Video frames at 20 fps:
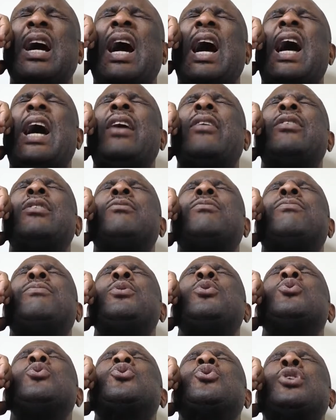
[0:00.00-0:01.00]

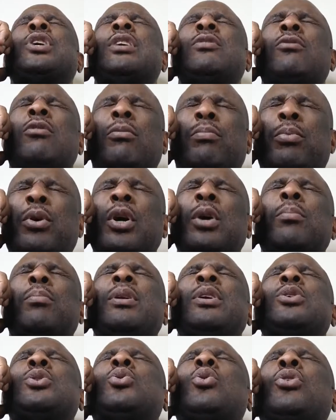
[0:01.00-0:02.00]

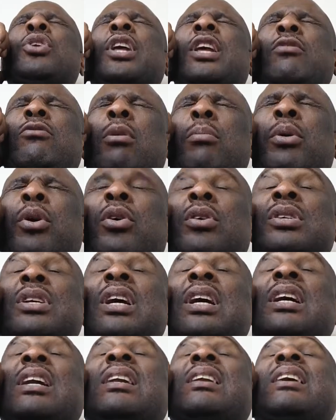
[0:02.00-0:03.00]
Please don't give up, because
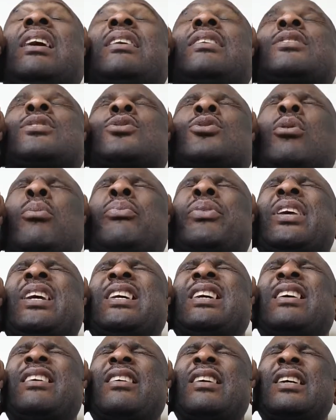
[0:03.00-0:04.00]
there is
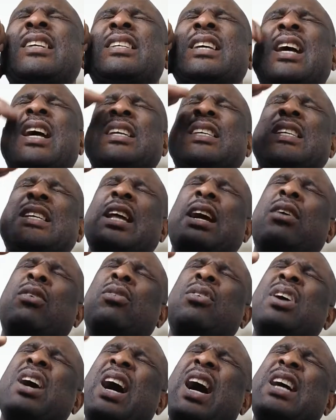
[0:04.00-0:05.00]
something great, and I see that
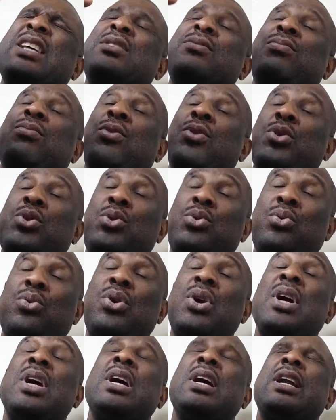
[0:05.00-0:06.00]
God has for
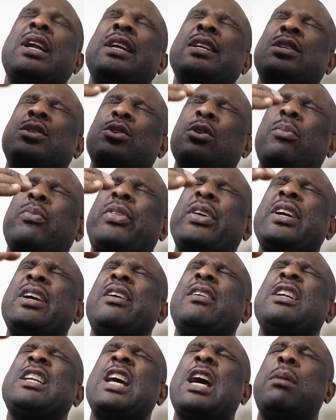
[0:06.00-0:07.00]
you. There's something
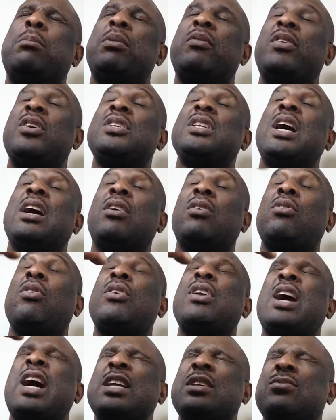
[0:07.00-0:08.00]
great and marvelous that
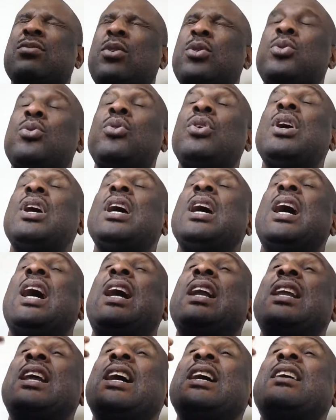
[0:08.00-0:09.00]
God has for you,
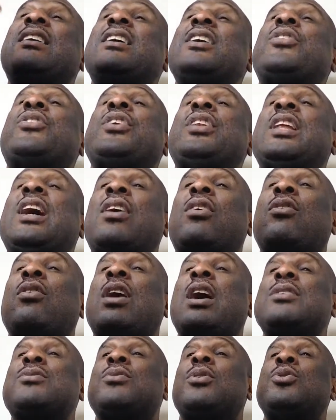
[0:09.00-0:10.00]
and that great thing that
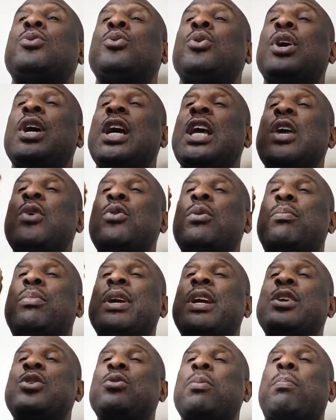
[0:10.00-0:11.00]
God has for you, He will
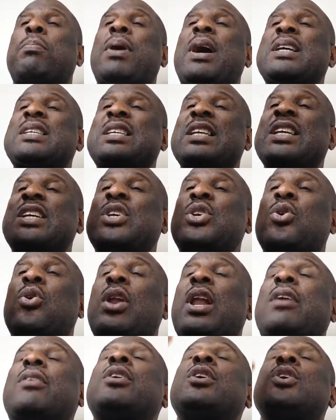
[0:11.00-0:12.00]
bring it to pass in
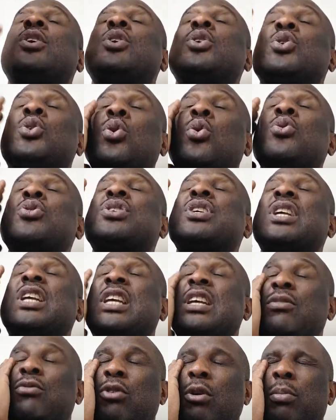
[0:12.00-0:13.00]
your life. Don't
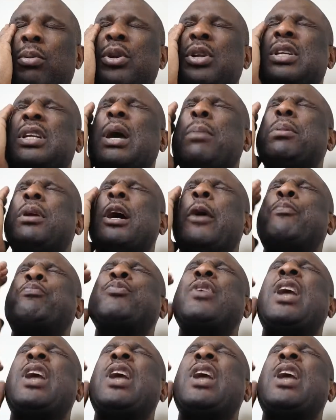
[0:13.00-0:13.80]
give up. Tap it out.